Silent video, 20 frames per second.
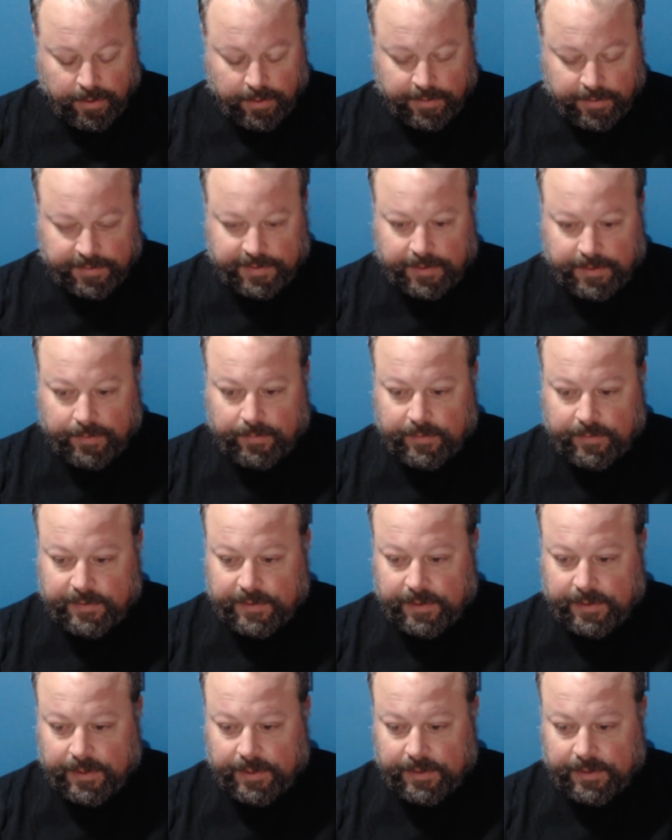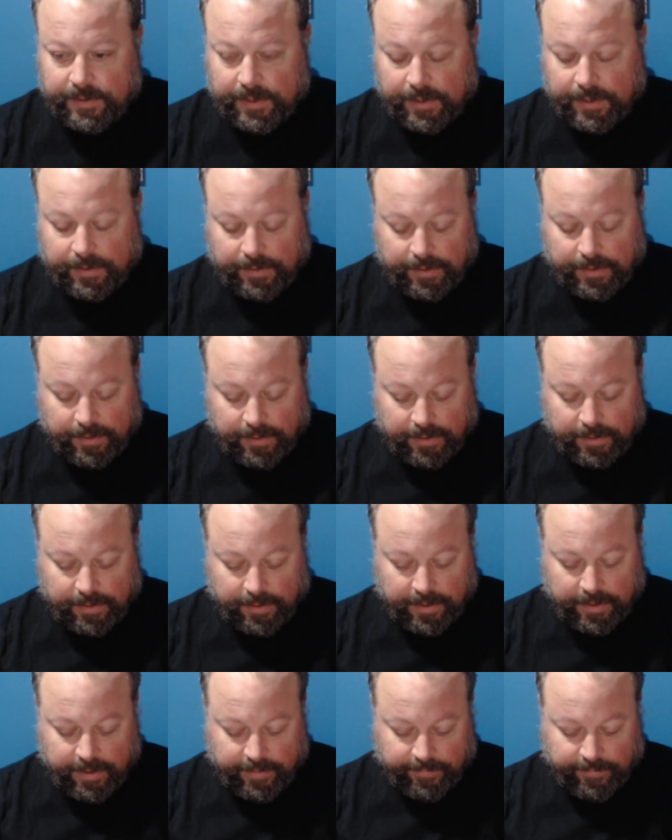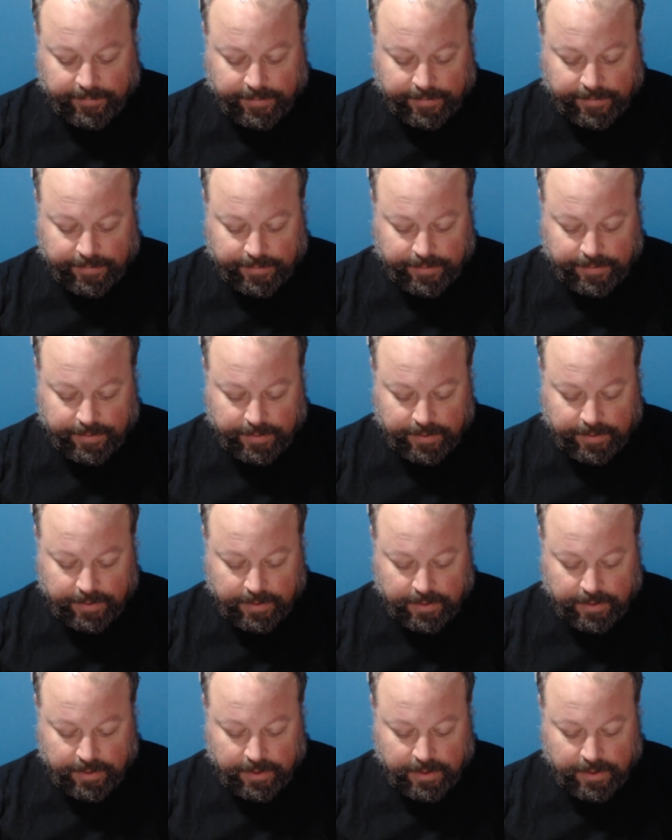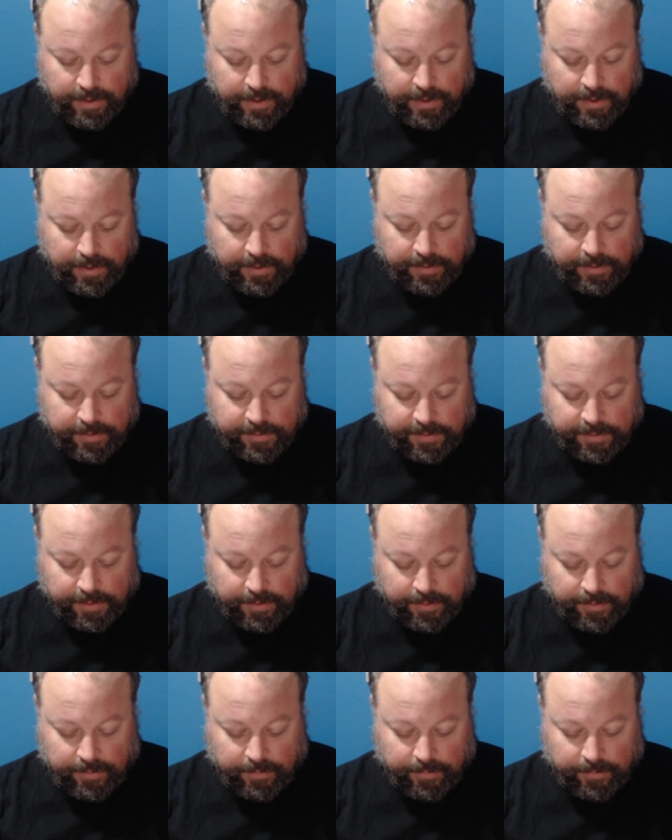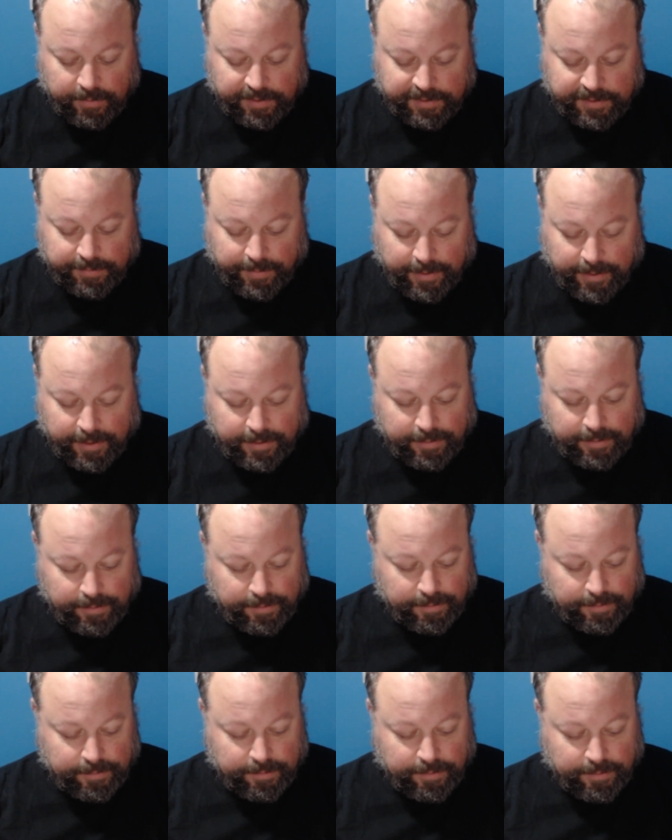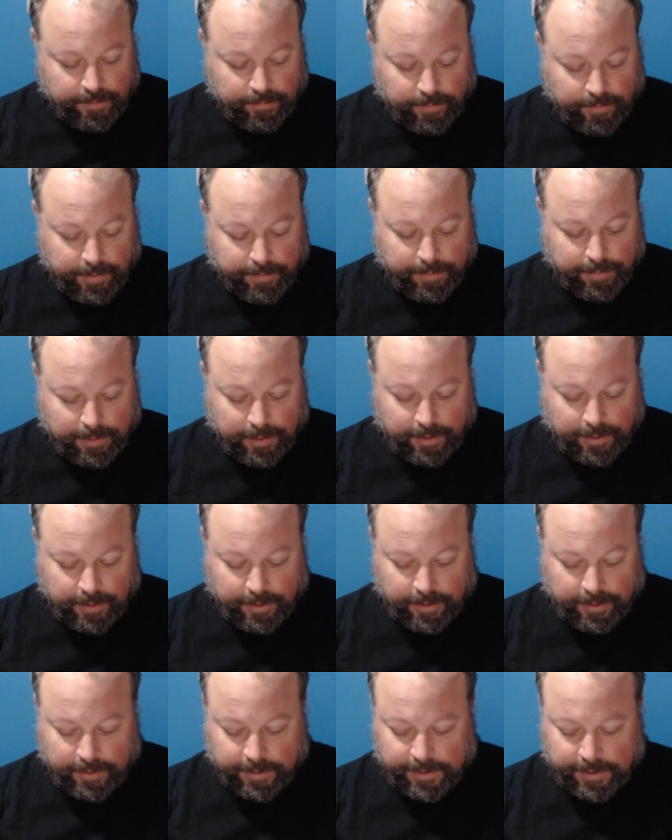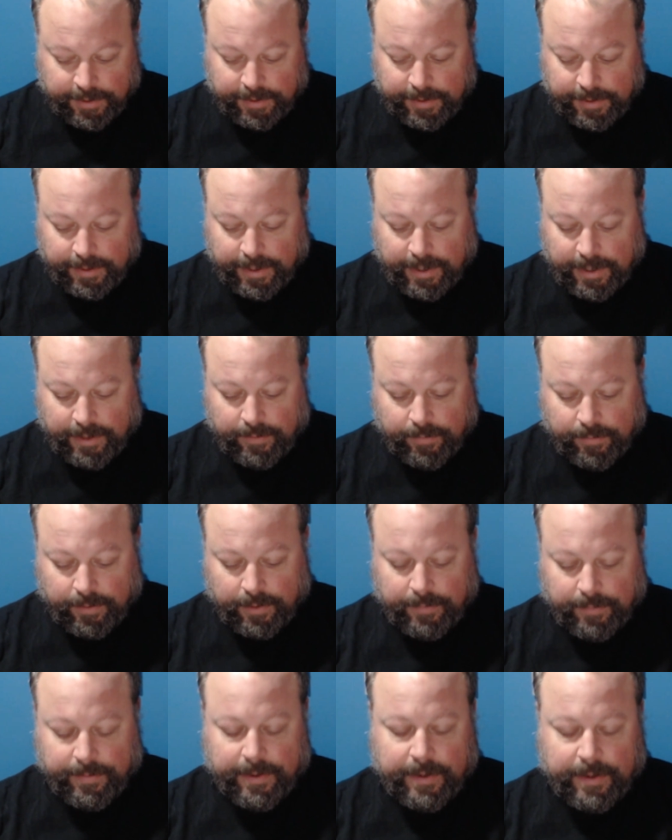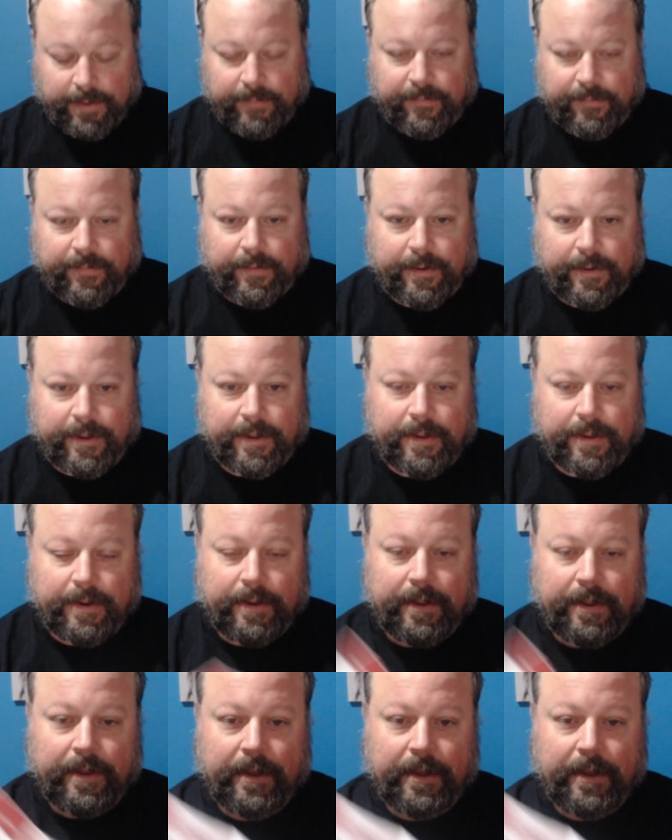let's see, what's today's date? The 11th. So, we sparkled. We belonged. Now, we're going to be comforted.